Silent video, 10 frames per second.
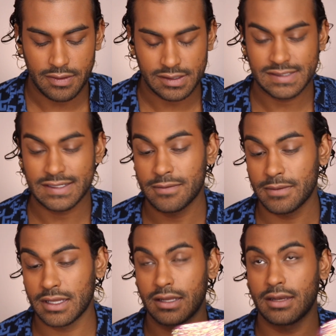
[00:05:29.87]
this
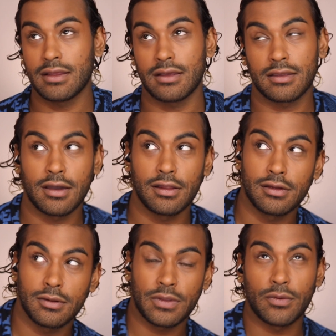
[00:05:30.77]
cinnamon
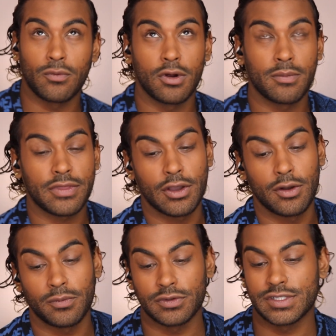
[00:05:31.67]
color with the warmth, I
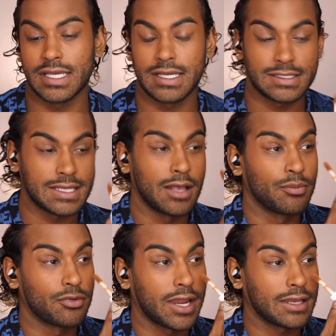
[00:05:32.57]
hope will just
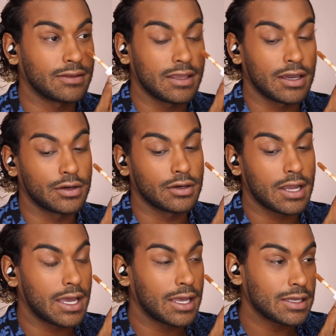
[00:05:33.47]
help brighten the under
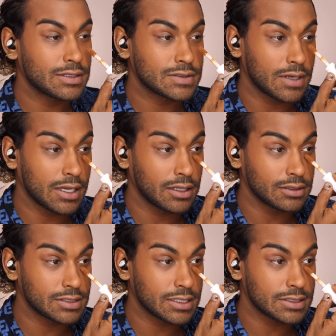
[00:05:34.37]
eye. So
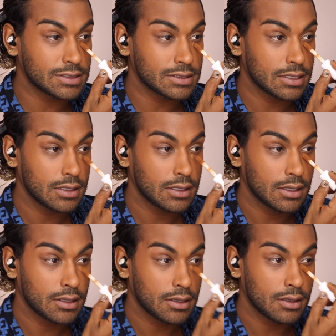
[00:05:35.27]
I'll just
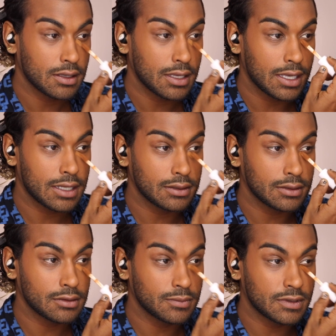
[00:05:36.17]
add a
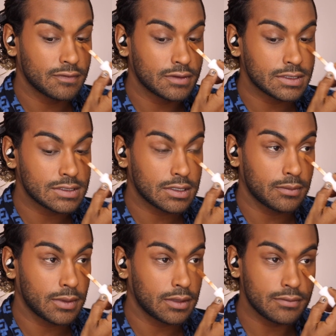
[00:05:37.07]
little bit of the
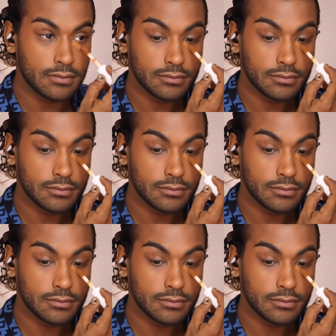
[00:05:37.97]
cinnamon.